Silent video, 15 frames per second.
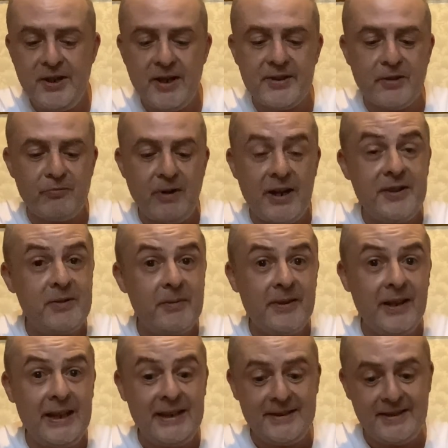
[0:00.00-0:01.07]
a writer with
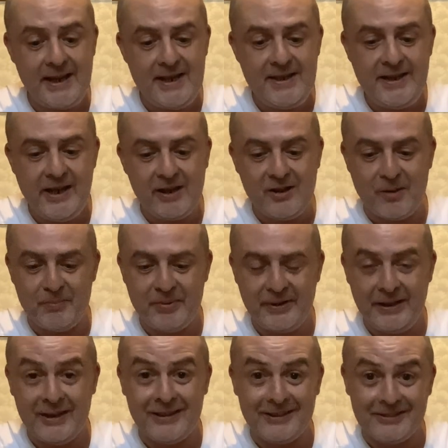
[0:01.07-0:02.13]
the East India
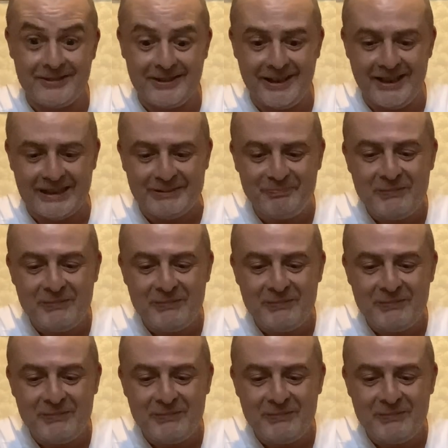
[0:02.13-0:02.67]
Company. Oh dear.